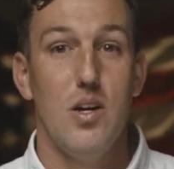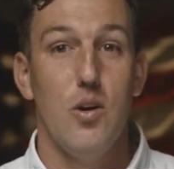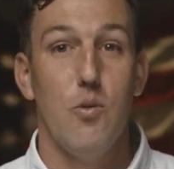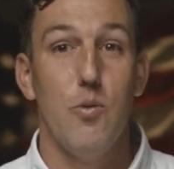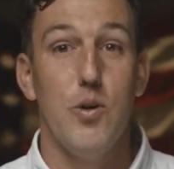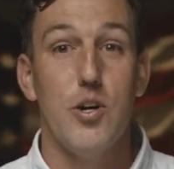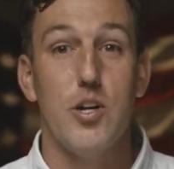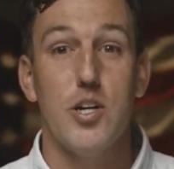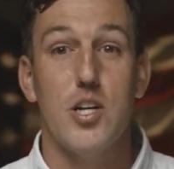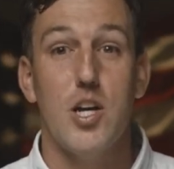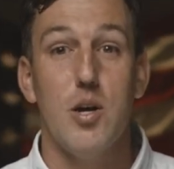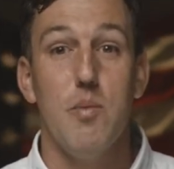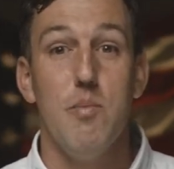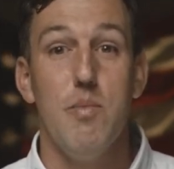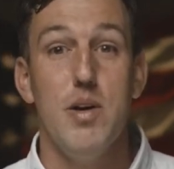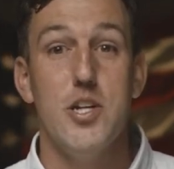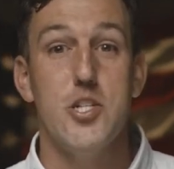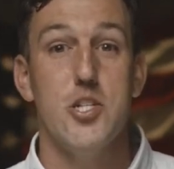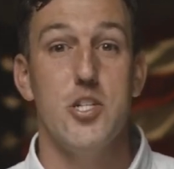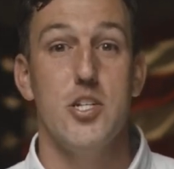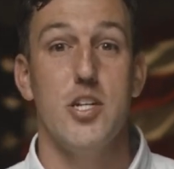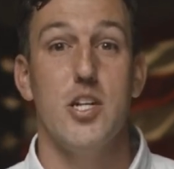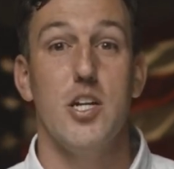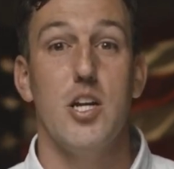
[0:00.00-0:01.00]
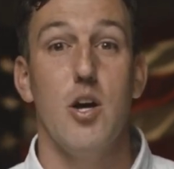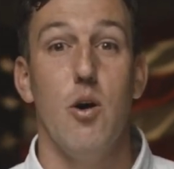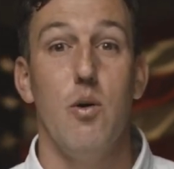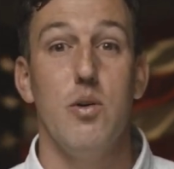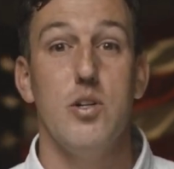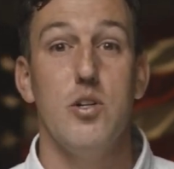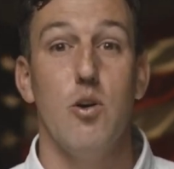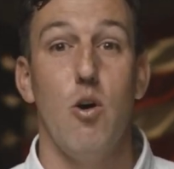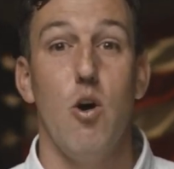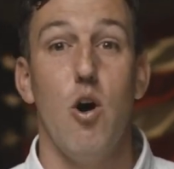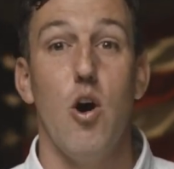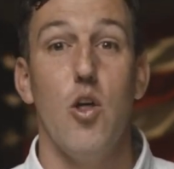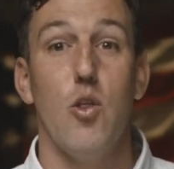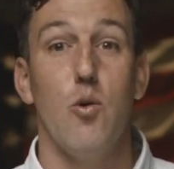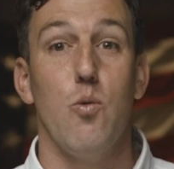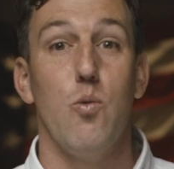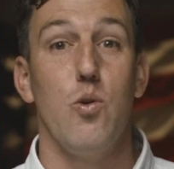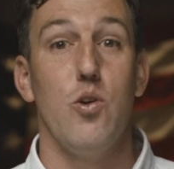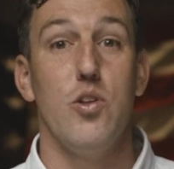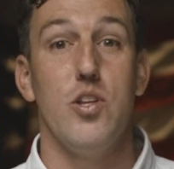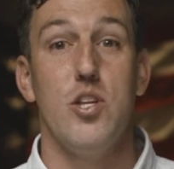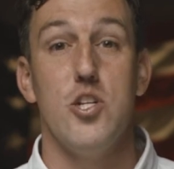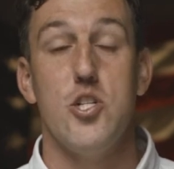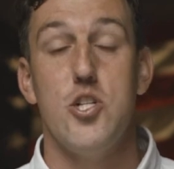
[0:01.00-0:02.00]
We were commissioned to go into all the
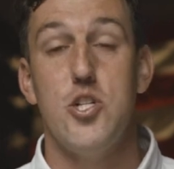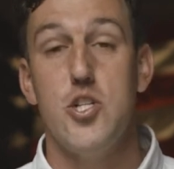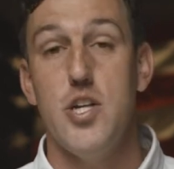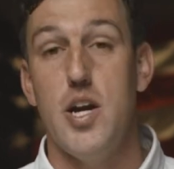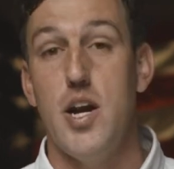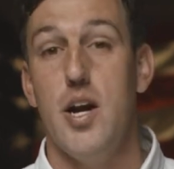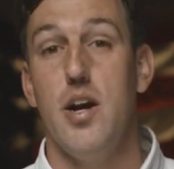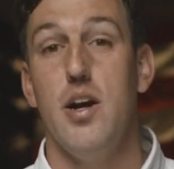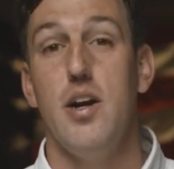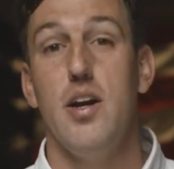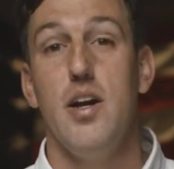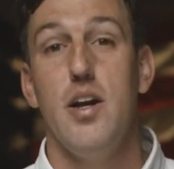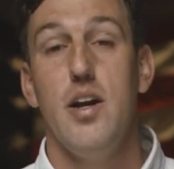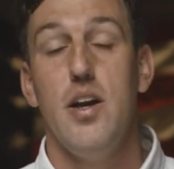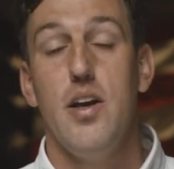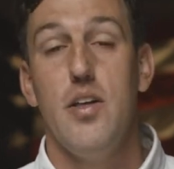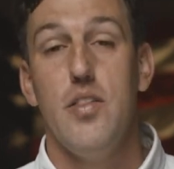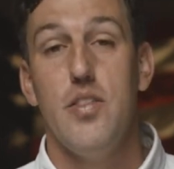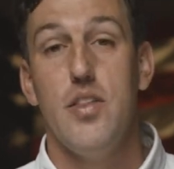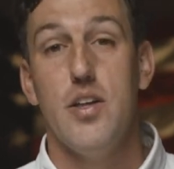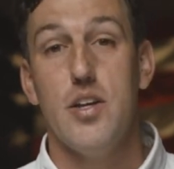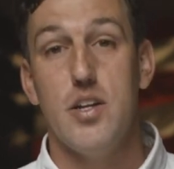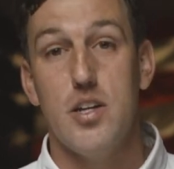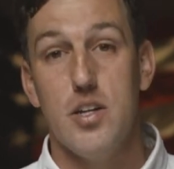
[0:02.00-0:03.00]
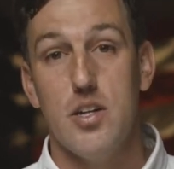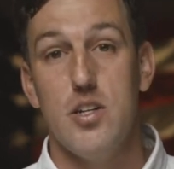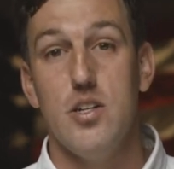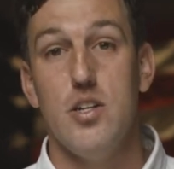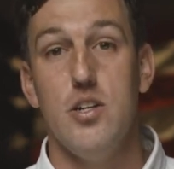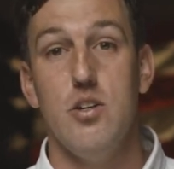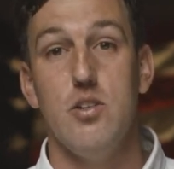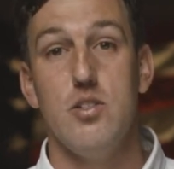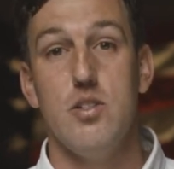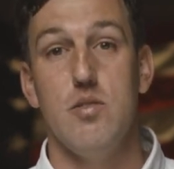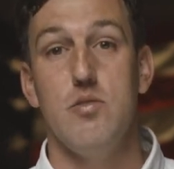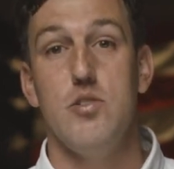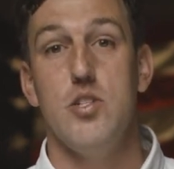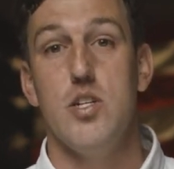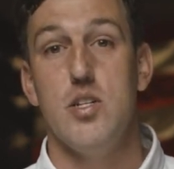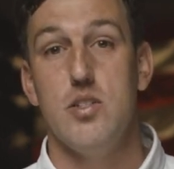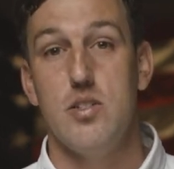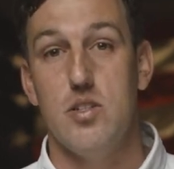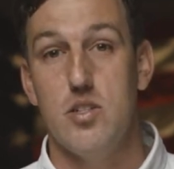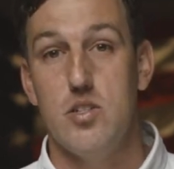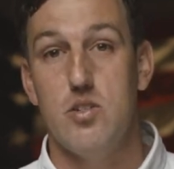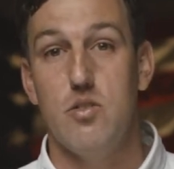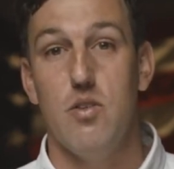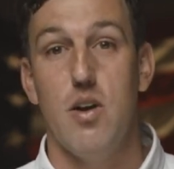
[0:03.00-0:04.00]
world and share the good news of
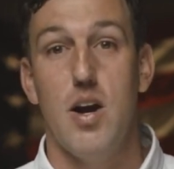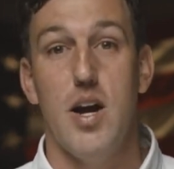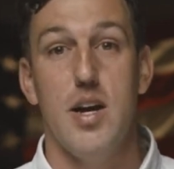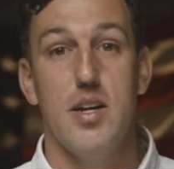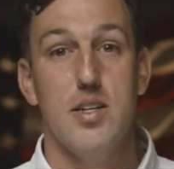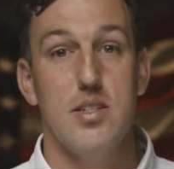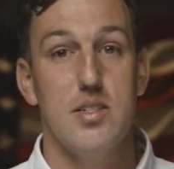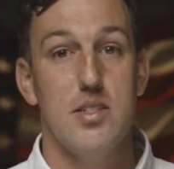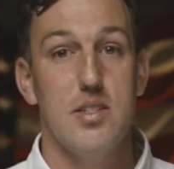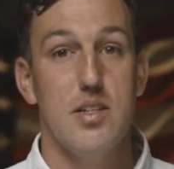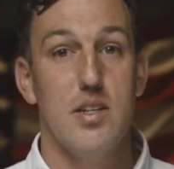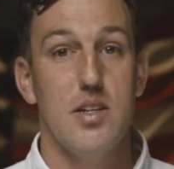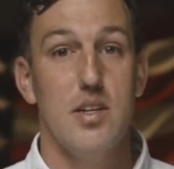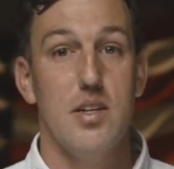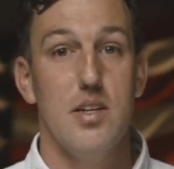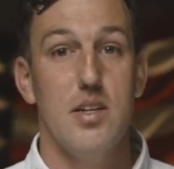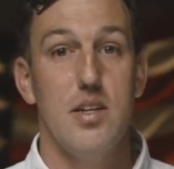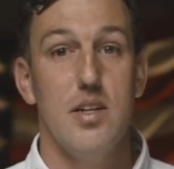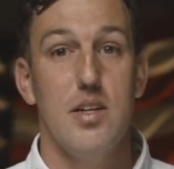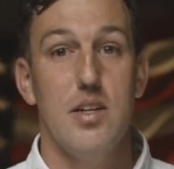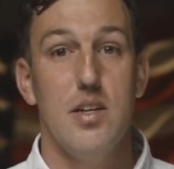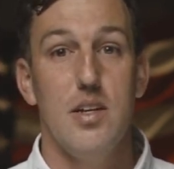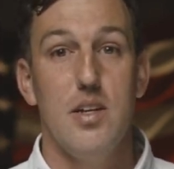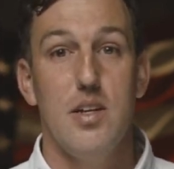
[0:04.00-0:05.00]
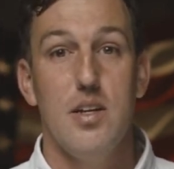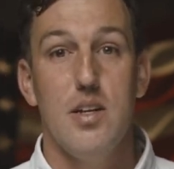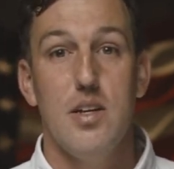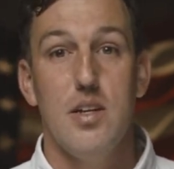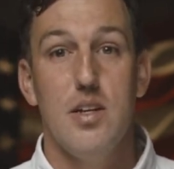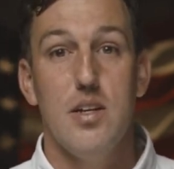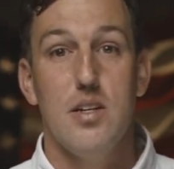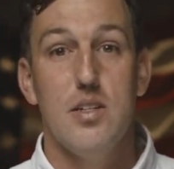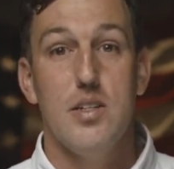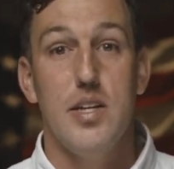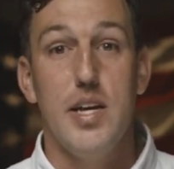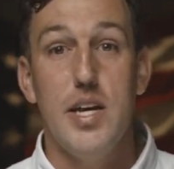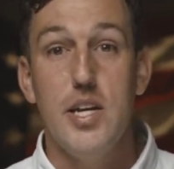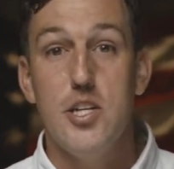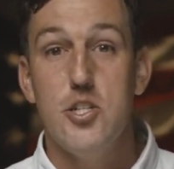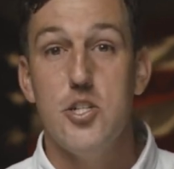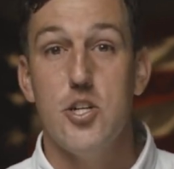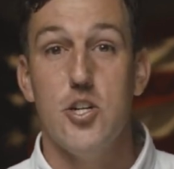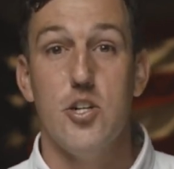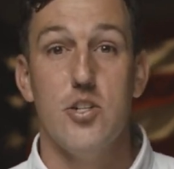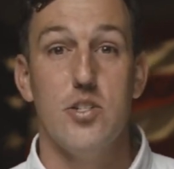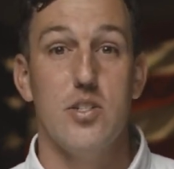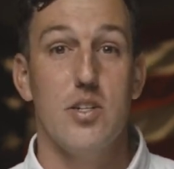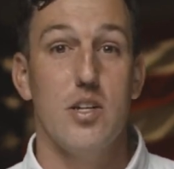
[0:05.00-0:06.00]
Jesus Christ.
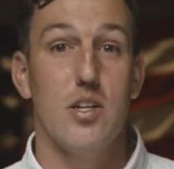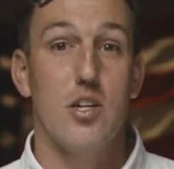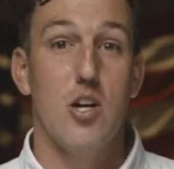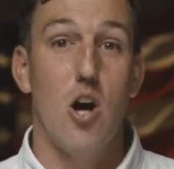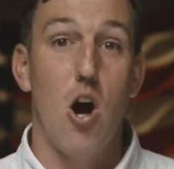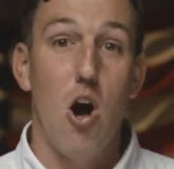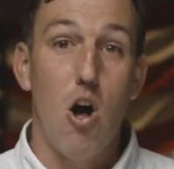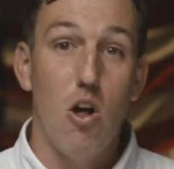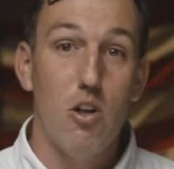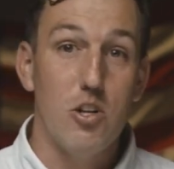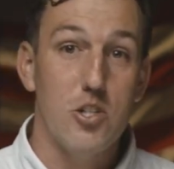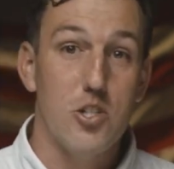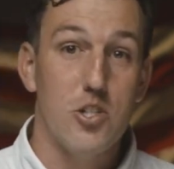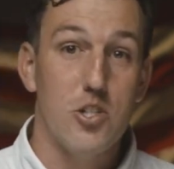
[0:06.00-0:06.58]
Teachers, college